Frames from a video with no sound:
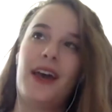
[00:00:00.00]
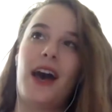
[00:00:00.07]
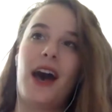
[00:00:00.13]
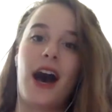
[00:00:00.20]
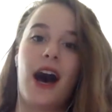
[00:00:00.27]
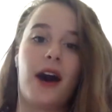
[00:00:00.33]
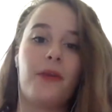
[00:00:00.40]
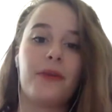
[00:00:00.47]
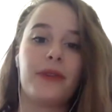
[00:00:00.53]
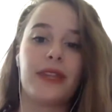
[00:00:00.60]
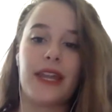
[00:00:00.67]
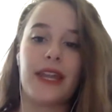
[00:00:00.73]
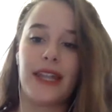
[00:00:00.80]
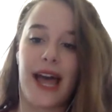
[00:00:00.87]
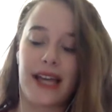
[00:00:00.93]
But
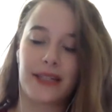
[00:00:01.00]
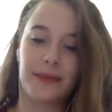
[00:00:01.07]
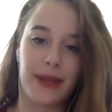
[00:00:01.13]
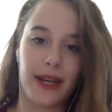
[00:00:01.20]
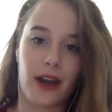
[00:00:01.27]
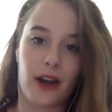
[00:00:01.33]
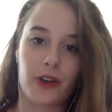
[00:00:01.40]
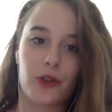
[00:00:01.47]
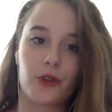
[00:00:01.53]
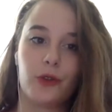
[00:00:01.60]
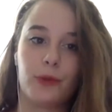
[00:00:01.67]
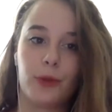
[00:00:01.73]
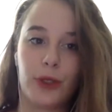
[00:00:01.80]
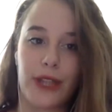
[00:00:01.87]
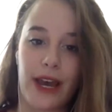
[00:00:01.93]
then last minute, our school
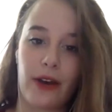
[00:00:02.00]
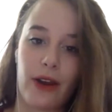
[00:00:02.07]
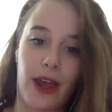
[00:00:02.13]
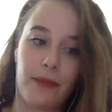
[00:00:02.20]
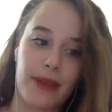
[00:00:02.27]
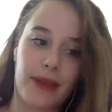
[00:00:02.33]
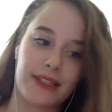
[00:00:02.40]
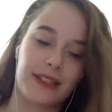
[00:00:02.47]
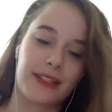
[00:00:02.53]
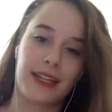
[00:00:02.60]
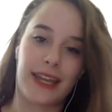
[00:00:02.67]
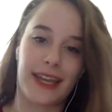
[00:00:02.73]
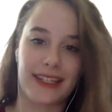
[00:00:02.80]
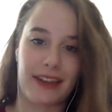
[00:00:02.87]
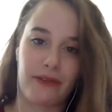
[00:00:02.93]
pulled out and basically
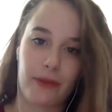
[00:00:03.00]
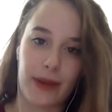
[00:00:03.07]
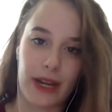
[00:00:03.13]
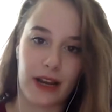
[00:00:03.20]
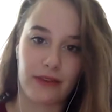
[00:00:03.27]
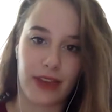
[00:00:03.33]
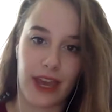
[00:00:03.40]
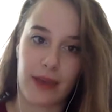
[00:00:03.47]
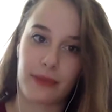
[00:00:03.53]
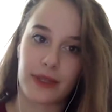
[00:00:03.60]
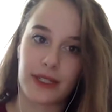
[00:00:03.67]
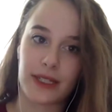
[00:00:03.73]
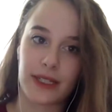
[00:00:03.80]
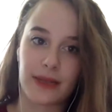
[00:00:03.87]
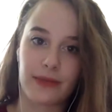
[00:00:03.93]
kicked everybody off
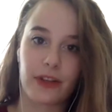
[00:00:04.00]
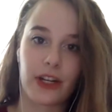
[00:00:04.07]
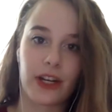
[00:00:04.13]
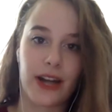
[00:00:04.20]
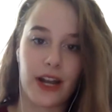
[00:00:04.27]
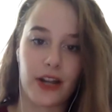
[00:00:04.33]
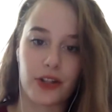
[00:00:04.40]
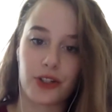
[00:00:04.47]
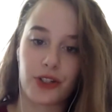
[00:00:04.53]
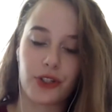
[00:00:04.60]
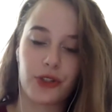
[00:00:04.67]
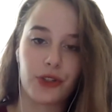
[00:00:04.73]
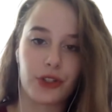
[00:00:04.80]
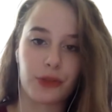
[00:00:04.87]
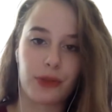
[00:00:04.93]
campus except for international
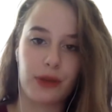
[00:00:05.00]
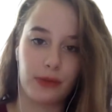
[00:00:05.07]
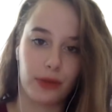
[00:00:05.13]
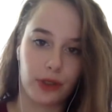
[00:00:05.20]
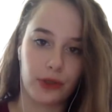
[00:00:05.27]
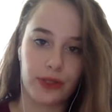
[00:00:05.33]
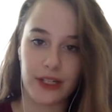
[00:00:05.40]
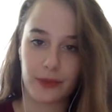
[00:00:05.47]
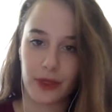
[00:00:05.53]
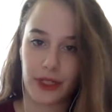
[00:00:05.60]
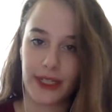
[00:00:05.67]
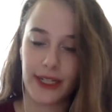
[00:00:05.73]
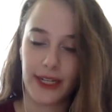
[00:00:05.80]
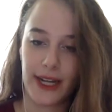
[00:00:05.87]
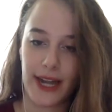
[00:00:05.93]
students or people who
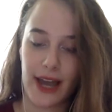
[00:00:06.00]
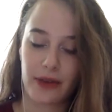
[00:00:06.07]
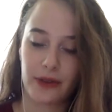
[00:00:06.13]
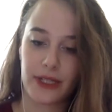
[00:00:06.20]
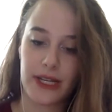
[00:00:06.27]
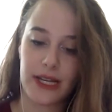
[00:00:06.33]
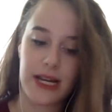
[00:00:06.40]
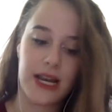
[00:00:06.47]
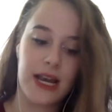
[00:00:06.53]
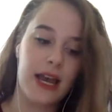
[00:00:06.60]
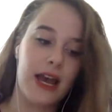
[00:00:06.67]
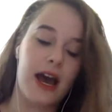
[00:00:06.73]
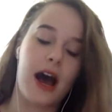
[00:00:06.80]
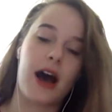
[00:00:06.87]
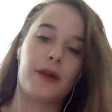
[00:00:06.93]
desperately needed housing.
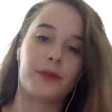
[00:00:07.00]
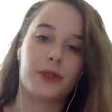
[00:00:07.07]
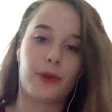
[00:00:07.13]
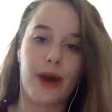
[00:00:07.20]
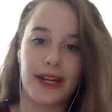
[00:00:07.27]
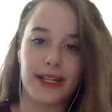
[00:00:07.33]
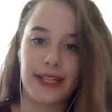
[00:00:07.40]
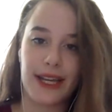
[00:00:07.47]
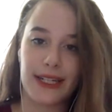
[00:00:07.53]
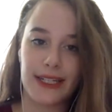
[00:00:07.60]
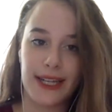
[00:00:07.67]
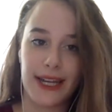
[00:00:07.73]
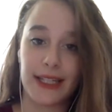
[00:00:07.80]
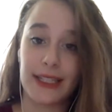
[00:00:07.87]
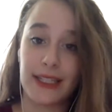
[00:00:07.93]
So I decided
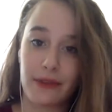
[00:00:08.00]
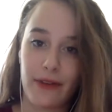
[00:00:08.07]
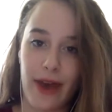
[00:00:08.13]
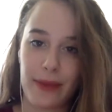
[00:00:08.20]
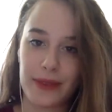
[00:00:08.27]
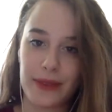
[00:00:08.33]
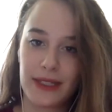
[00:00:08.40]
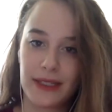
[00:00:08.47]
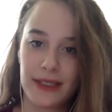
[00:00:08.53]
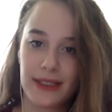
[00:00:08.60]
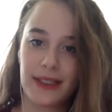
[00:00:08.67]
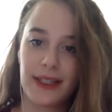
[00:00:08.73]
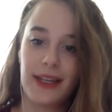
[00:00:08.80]
to take a leave of absence.